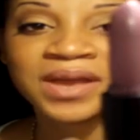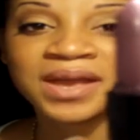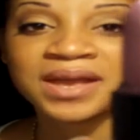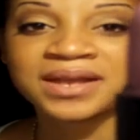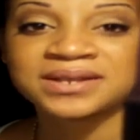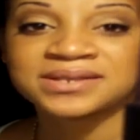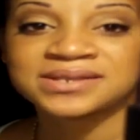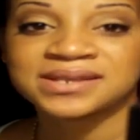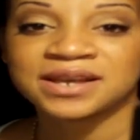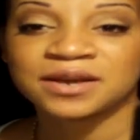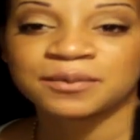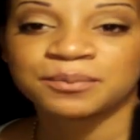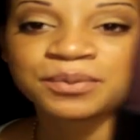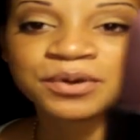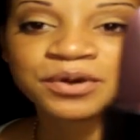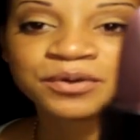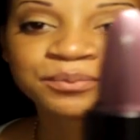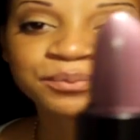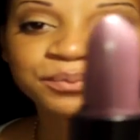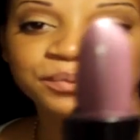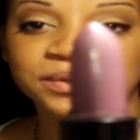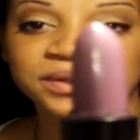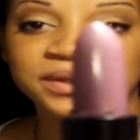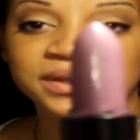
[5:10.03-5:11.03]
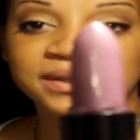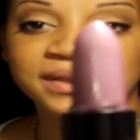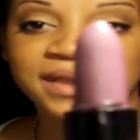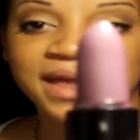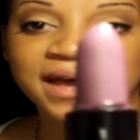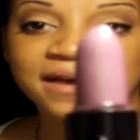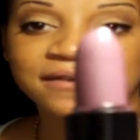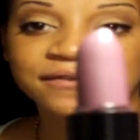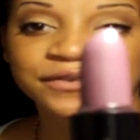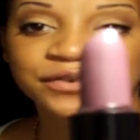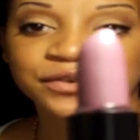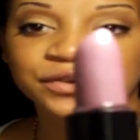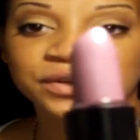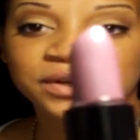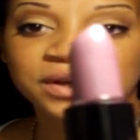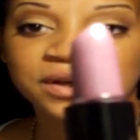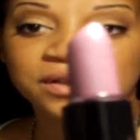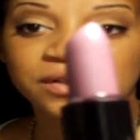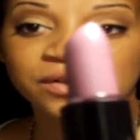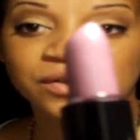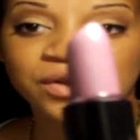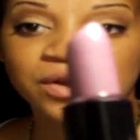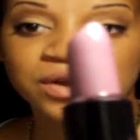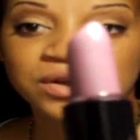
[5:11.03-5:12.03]
and it's like a purpley lavender
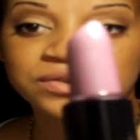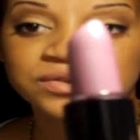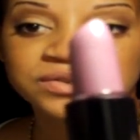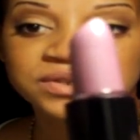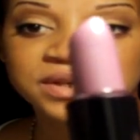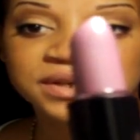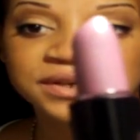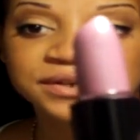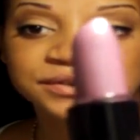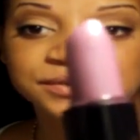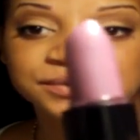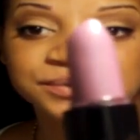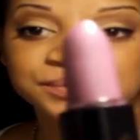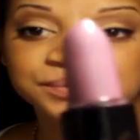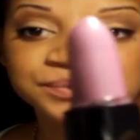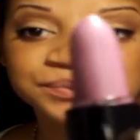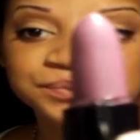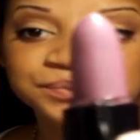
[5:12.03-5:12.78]
color also.